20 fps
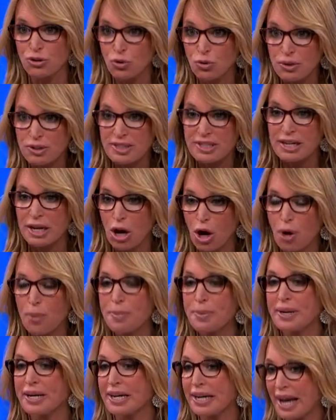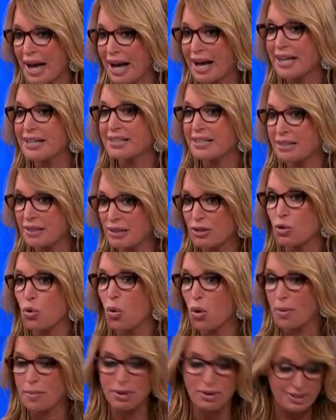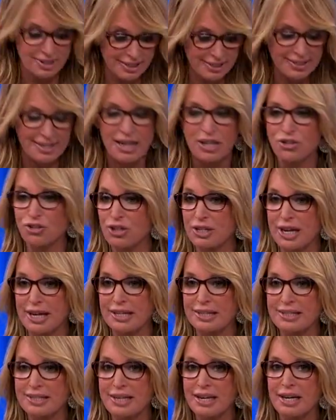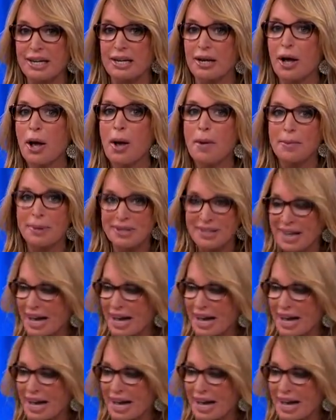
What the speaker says: towards the opening, has normal sensation like skin. But